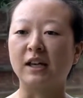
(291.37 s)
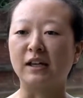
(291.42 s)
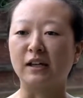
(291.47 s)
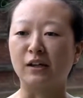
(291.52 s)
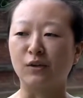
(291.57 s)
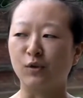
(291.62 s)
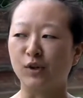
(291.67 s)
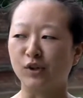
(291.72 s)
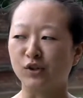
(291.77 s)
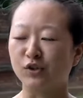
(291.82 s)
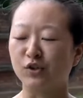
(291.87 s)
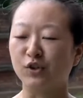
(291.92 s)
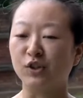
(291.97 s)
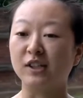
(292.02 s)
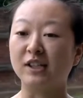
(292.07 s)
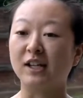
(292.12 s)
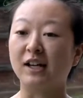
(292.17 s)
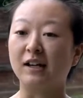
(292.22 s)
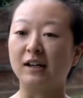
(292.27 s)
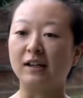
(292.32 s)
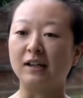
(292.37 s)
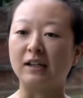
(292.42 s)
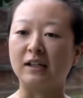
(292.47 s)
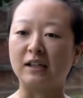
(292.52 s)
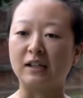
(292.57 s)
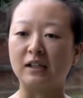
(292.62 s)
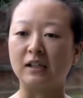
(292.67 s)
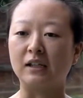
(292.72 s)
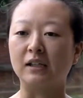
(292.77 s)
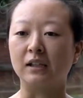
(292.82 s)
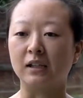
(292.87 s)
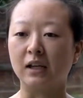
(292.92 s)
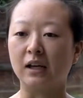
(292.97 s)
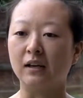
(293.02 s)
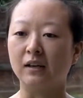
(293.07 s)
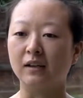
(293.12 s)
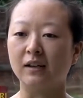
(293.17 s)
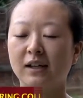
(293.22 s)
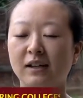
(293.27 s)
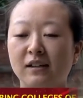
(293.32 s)
in Greater Noida in
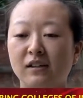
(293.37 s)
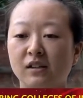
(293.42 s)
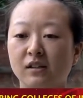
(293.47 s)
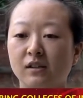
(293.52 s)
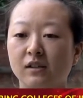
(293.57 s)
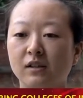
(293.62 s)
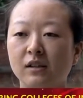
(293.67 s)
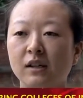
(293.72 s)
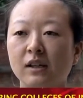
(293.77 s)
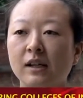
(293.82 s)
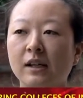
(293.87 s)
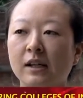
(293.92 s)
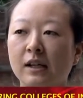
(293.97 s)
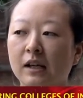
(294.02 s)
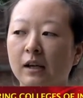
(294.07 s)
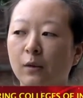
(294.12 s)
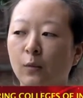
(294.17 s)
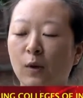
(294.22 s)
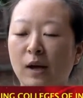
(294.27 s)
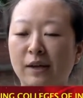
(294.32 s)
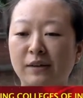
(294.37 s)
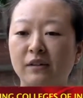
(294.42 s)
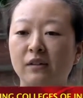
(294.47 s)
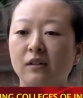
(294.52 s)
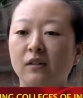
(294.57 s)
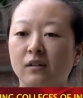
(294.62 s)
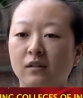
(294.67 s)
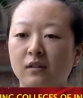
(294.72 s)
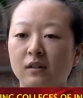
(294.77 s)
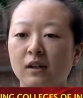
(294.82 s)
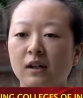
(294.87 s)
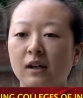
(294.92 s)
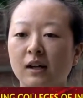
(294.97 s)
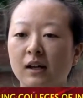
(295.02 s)
India 1 year.